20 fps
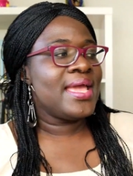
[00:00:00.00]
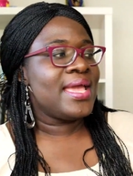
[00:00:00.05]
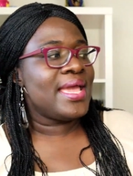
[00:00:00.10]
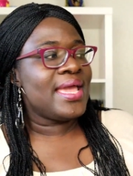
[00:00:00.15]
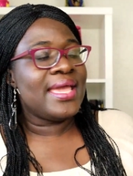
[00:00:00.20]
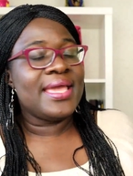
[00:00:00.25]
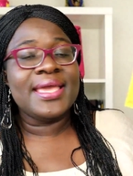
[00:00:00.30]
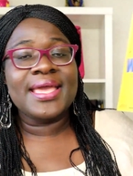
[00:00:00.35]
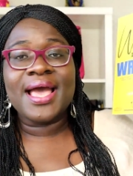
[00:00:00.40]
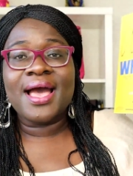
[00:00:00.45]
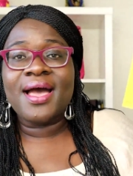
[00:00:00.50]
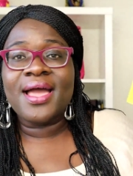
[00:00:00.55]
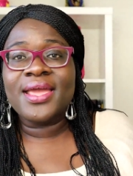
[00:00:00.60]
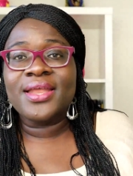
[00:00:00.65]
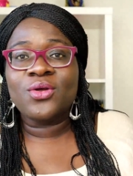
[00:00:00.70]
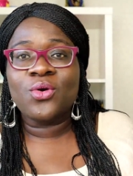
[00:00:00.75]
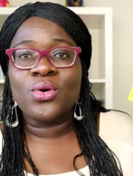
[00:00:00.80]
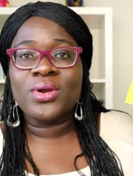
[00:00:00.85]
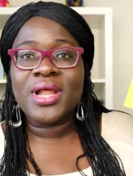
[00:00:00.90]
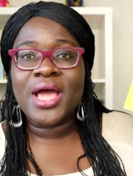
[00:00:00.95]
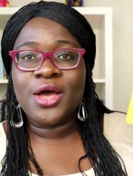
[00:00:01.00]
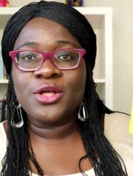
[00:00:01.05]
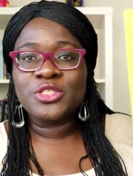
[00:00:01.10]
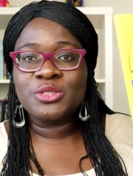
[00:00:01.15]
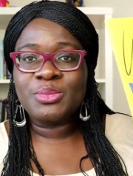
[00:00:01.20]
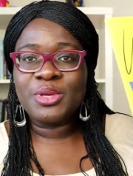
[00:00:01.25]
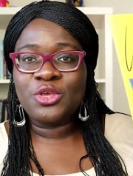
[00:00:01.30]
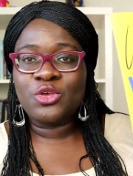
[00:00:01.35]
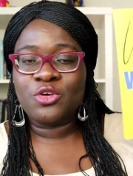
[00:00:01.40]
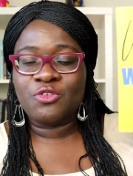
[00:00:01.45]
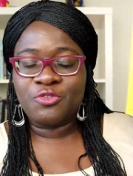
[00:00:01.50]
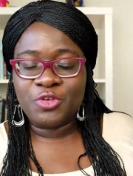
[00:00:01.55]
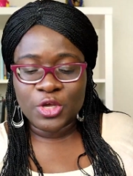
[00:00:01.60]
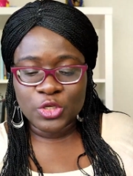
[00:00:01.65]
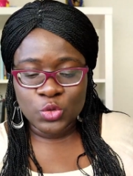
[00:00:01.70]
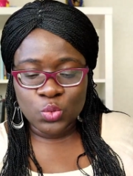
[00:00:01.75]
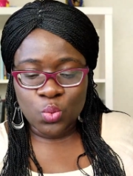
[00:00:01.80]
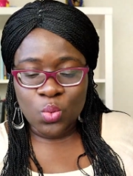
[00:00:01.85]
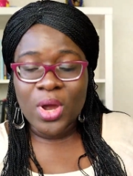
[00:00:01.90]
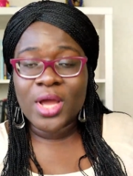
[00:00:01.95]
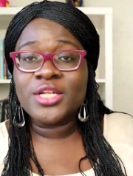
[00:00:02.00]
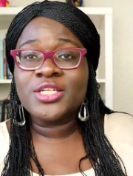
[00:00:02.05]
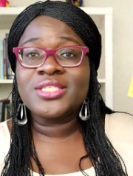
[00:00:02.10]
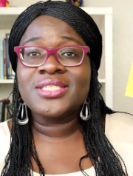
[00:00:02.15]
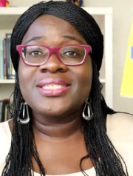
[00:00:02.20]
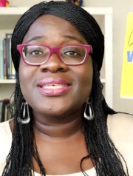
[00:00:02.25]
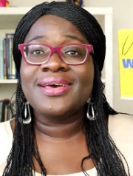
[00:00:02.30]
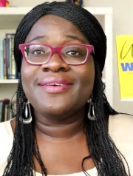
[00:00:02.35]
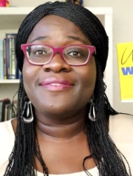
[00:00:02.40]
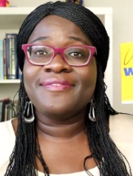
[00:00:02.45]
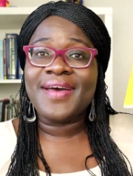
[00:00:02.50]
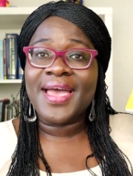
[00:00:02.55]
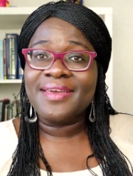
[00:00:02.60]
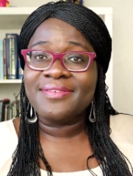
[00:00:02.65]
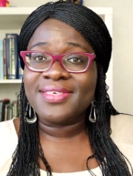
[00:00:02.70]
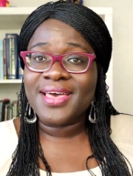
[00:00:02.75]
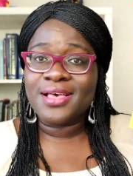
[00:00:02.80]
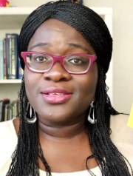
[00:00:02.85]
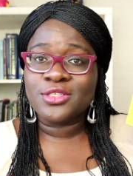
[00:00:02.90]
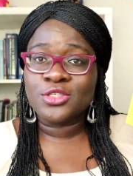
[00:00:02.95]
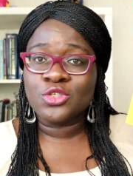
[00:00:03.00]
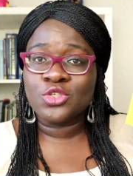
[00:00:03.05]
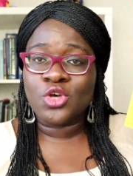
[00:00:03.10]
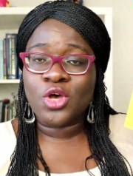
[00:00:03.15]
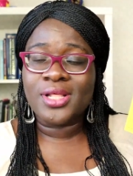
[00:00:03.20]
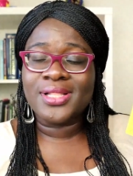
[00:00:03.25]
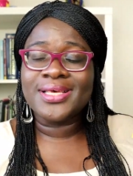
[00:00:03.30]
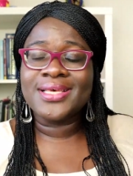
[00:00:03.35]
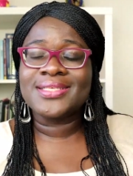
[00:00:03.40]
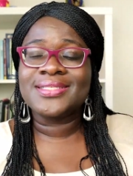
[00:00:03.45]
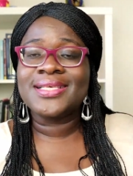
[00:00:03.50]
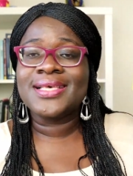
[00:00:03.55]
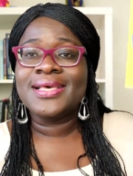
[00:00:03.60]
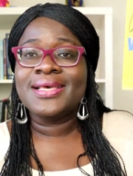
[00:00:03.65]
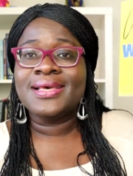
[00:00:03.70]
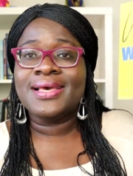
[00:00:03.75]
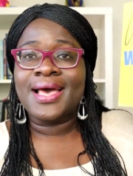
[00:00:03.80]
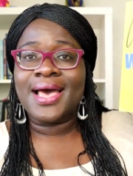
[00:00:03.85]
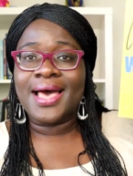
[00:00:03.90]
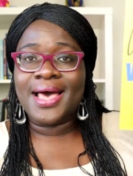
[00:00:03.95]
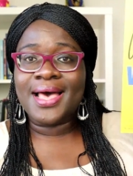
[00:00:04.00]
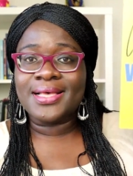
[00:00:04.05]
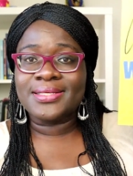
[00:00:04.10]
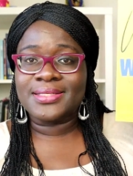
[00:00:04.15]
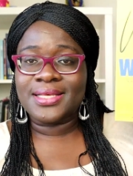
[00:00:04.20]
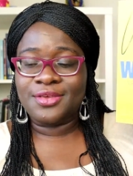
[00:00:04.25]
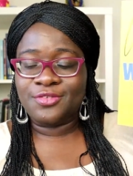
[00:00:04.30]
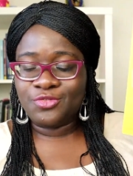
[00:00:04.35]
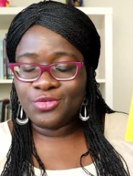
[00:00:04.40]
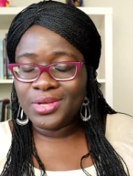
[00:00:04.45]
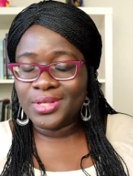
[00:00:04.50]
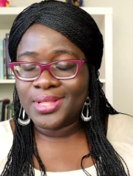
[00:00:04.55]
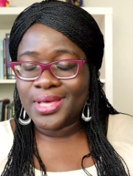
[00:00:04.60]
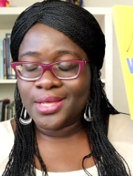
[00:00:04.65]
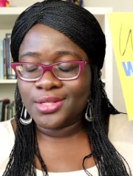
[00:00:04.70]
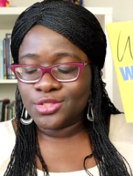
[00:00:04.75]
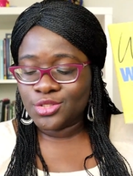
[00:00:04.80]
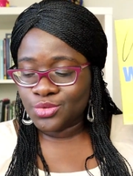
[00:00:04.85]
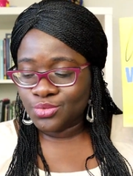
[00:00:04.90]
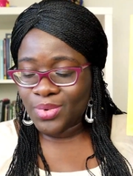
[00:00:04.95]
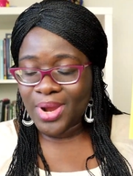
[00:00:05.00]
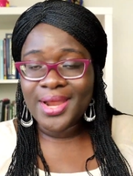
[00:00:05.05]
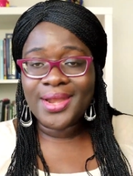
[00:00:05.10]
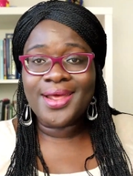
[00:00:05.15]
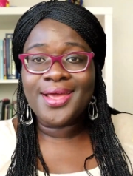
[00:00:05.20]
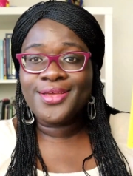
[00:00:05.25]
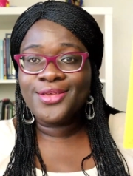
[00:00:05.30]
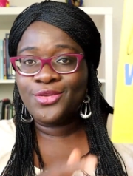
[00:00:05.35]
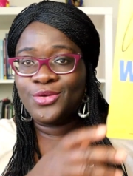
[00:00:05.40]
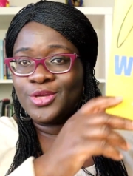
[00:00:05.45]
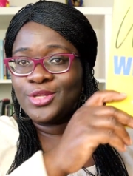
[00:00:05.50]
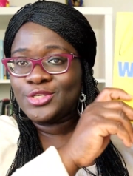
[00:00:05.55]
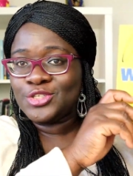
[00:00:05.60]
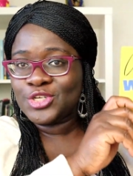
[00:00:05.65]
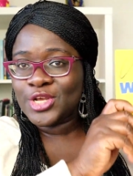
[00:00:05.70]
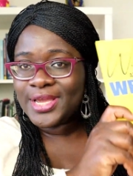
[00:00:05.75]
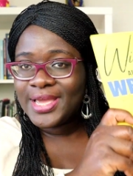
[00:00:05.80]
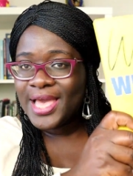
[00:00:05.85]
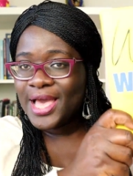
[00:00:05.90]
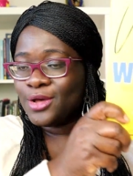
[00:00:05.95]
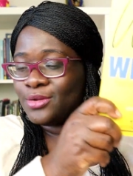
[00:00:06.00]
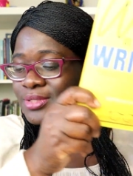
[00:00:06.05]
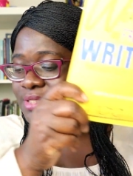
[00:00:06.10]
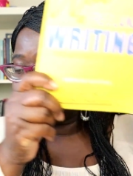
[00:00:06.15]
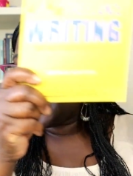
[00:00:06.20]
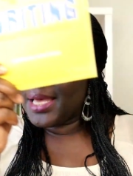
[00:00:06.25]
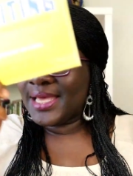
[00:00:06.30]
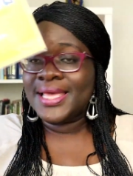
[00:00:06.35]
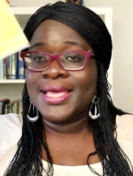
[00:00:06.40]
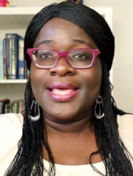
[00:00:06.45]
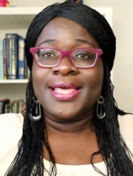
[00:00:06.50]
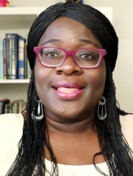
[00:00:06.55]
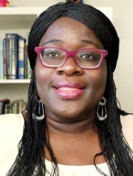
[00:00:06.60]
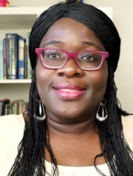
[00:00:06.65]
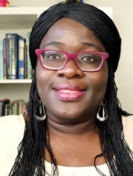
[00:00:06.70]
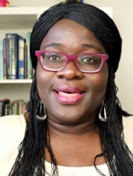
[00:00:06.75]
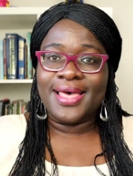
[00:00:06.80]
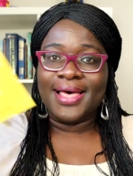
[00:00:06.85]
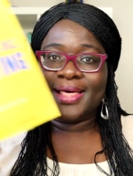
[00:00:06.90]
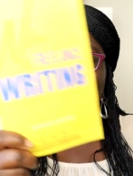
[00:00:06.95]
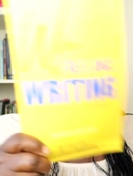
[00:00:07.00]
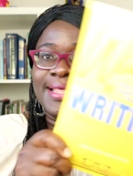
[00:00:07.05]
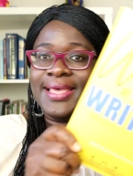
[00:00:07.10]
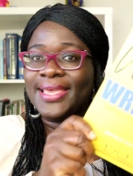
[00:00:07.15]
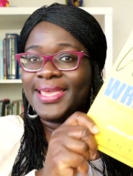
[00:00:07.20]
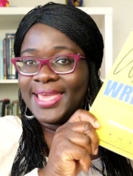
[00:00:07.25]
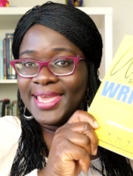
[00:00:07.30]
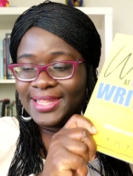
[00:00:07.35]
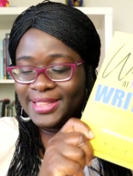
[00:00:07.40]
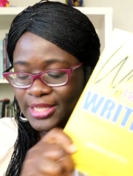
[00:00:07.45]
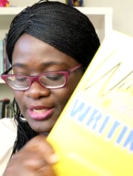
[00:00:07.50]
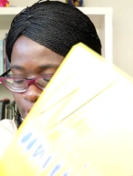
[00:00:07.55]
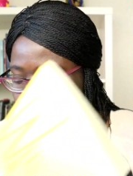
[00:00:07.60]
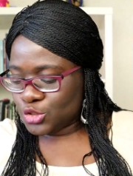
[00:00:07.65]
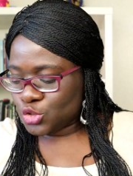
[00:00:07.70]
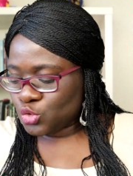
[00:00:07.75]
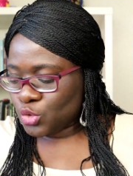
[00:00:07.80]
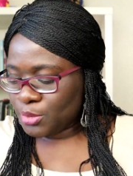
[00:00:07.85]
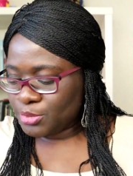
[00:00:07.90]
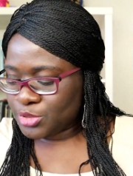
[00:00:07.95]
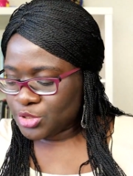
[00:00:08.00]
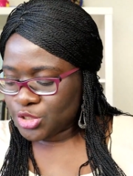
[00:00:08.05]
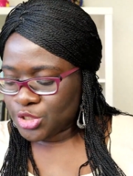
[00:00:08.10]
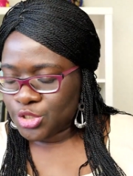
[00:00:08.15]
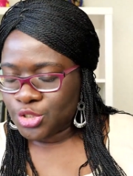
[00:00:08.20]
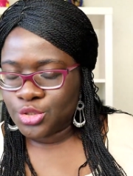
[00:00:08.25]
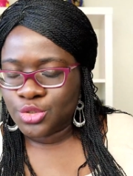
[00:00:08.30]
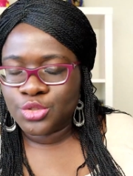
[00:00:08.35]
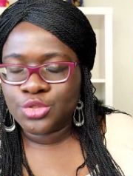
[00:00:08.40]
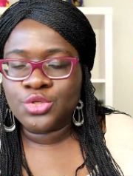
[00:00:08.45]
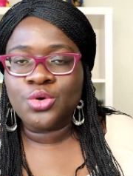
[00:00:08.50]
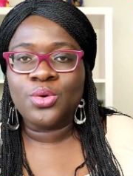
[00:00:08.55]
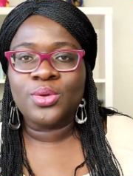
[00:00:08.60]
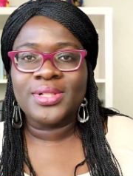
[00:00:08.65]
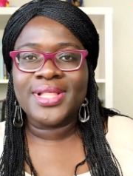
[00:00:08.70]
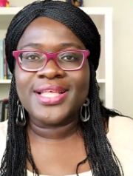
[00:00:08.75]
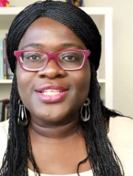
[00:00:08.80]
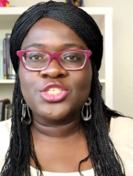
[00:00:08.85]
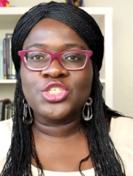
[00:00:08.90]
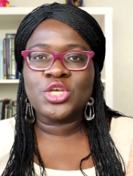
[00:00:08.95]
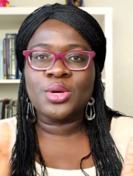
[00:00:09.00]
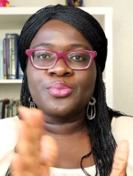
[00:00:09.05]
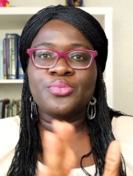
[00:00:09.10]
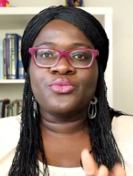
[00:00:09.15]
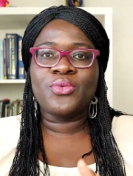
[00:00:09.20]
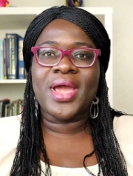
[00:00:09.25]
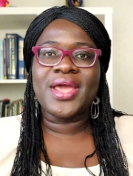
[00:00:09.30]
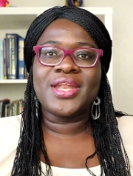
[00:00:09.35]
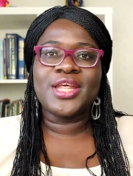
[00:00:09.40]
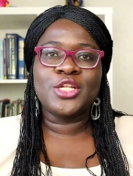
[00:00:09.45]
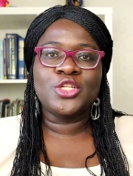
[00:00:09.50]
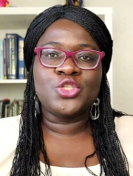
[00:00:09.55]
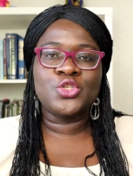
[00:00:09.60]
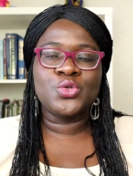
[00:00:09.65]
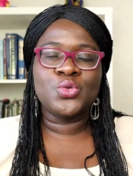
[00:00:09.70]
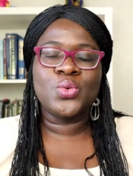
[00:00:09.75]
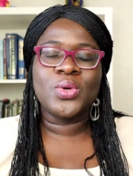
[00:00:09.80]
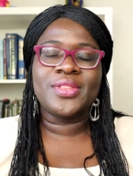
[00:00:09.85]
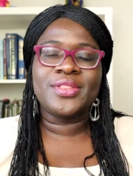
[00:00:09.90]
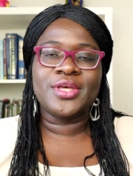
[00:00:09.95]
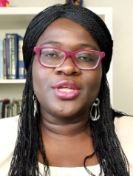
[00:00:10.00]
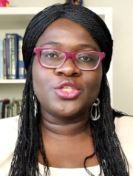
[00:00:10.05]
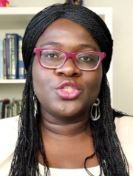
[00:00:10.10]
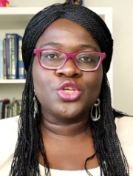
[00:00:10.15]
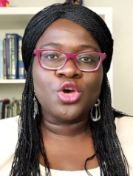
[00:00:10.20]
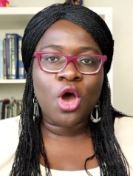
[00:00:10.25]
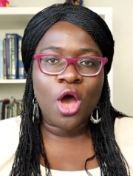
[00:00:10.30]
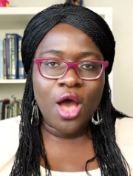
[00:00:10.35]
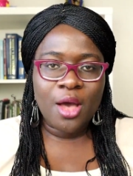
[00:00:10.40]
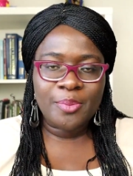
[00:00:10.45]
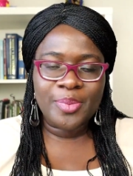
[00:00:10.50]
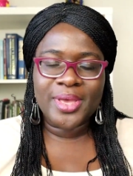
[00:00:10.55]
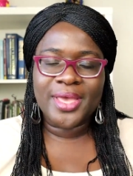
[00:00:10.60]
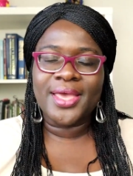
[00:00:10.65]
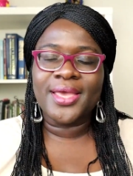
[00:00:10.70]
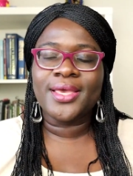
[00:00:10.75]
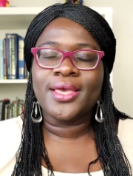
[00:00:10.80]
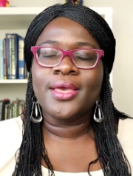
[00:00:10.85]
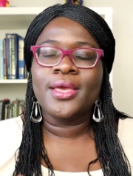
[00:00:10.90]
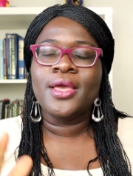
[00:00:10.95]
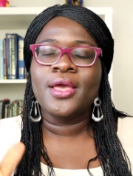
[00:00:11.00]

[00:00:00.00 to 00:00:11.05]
a guide on how to make your first one to five thousand dollars as a freelance writer. You can check out the link in the description. So let's jump right into the topic.